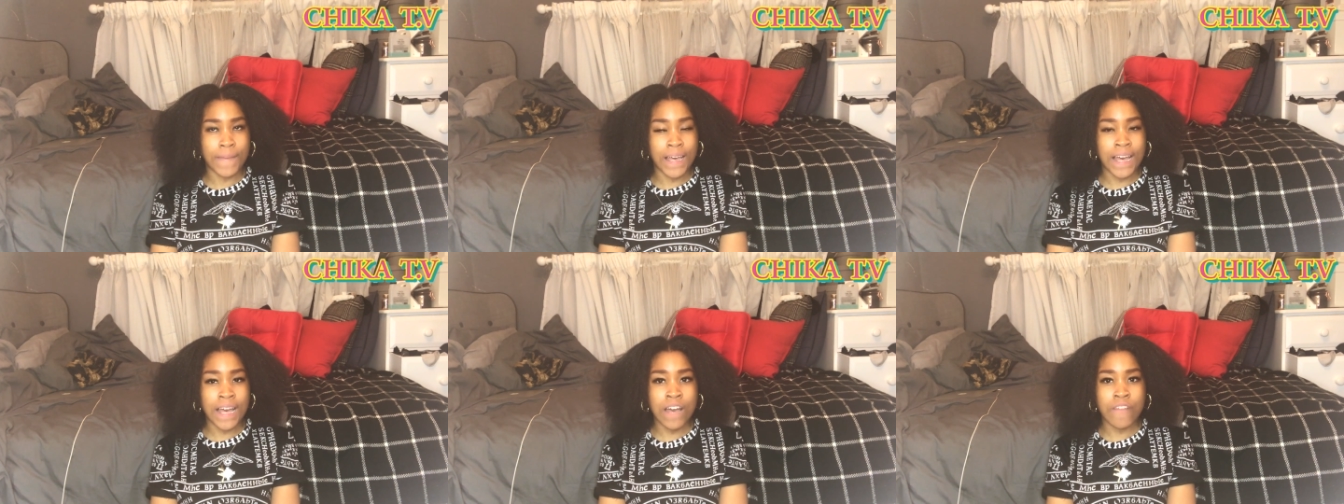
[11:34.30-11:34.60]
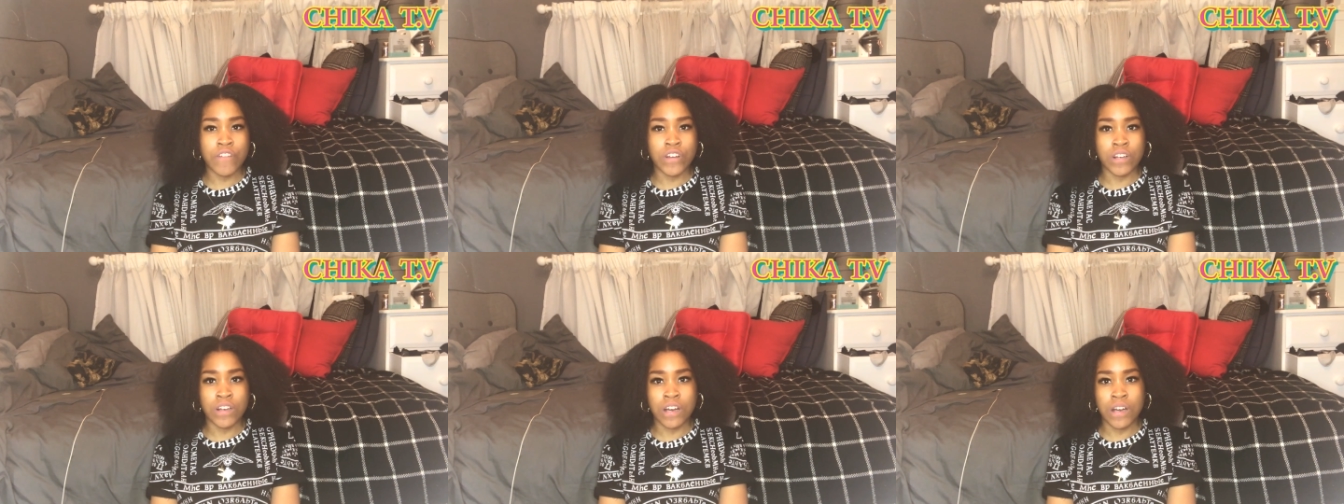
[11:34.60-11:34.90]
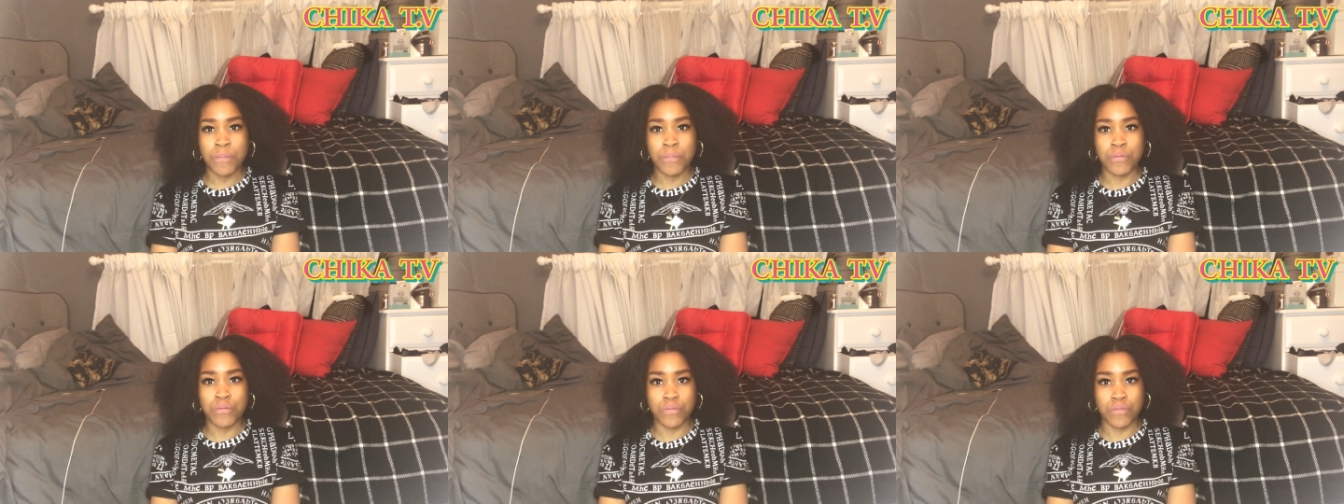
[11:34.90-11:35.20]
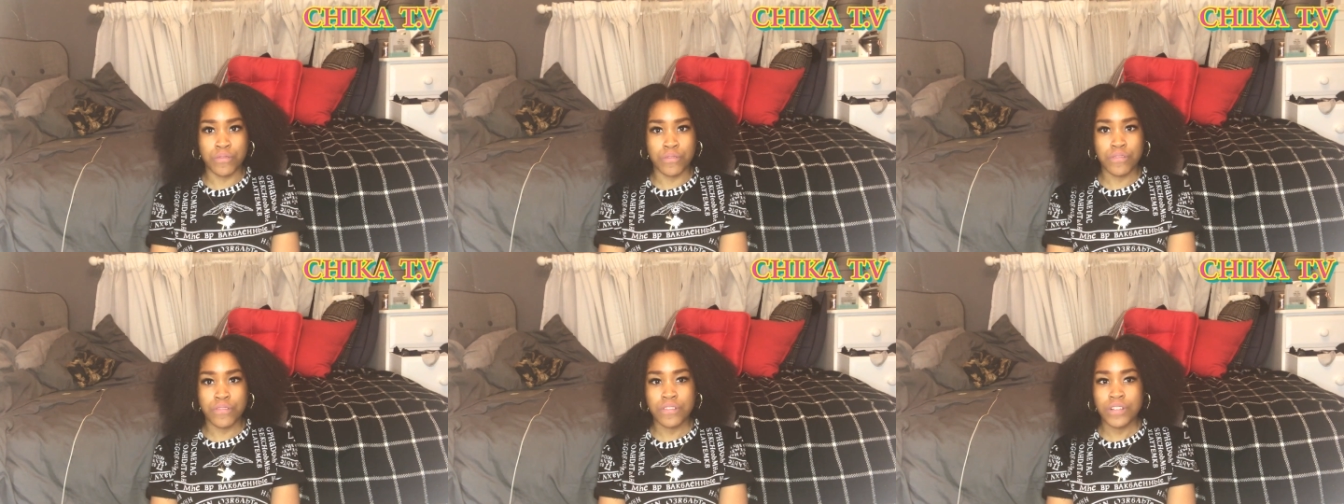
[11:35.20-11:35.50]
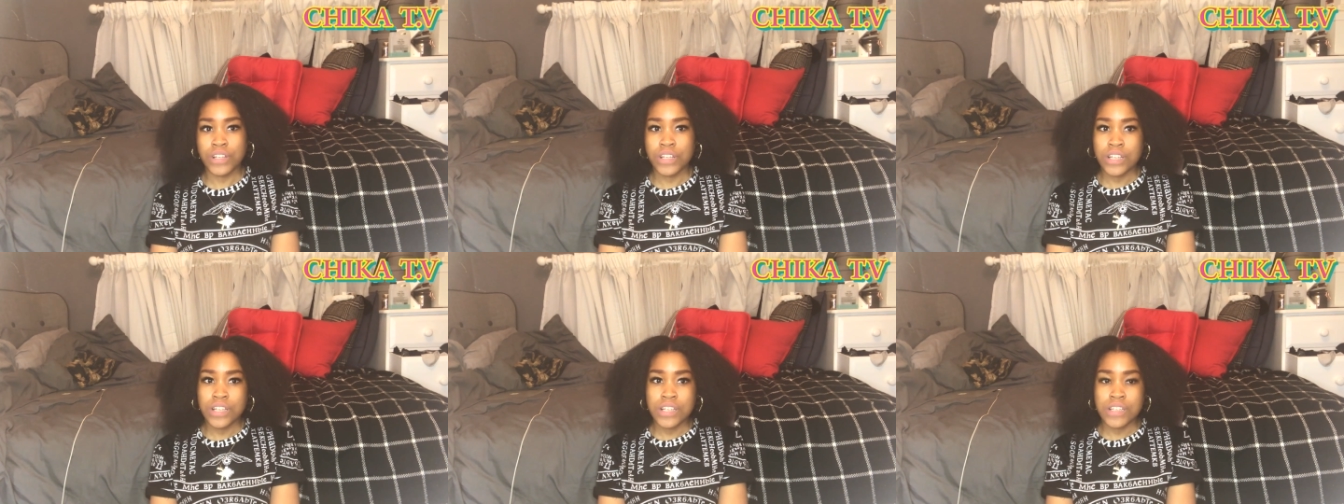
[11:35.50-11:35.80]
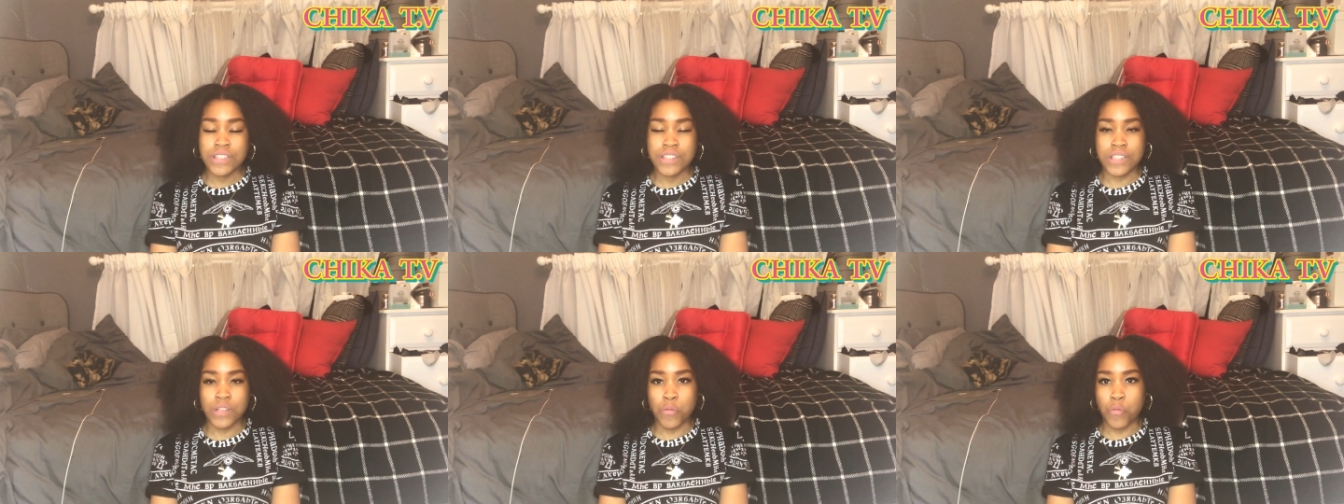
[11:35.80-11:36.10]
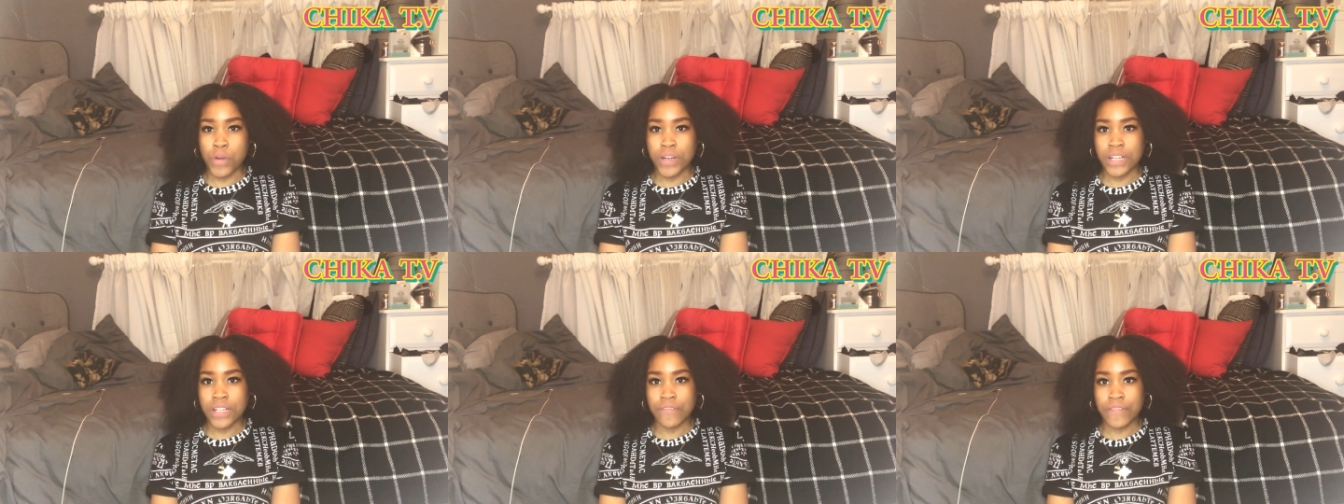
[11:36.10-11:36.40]
I have a couple. So
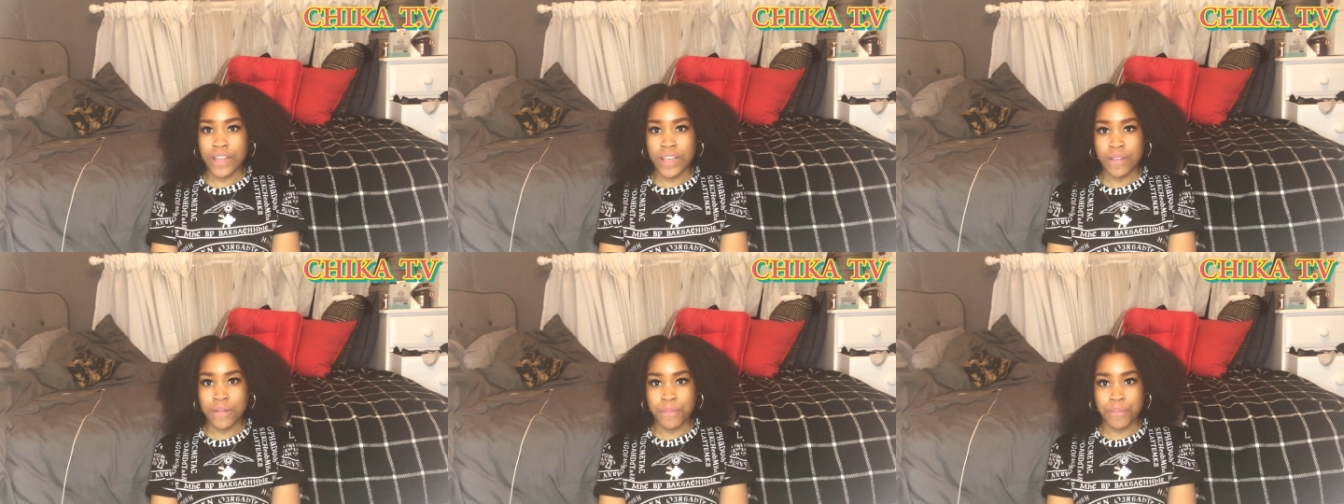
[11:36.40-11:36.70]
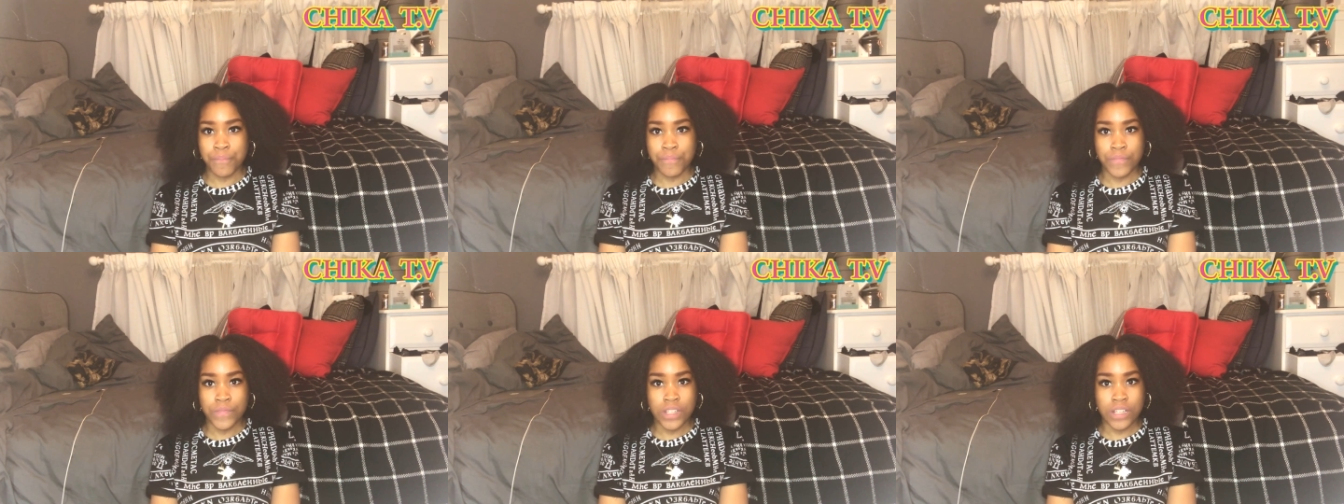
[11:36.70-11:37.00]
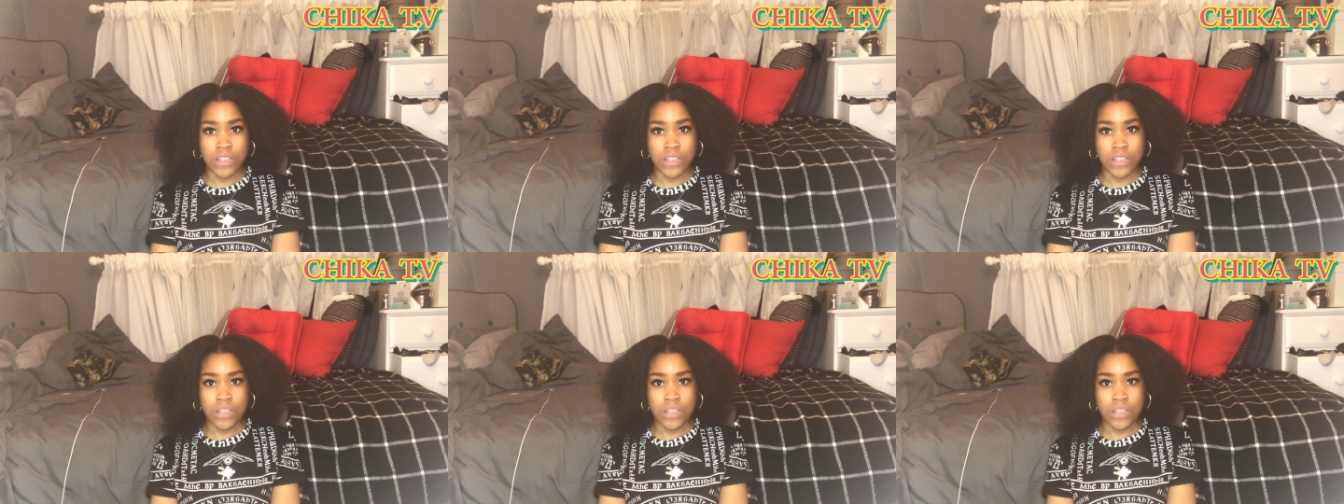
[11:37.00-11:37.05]
one of them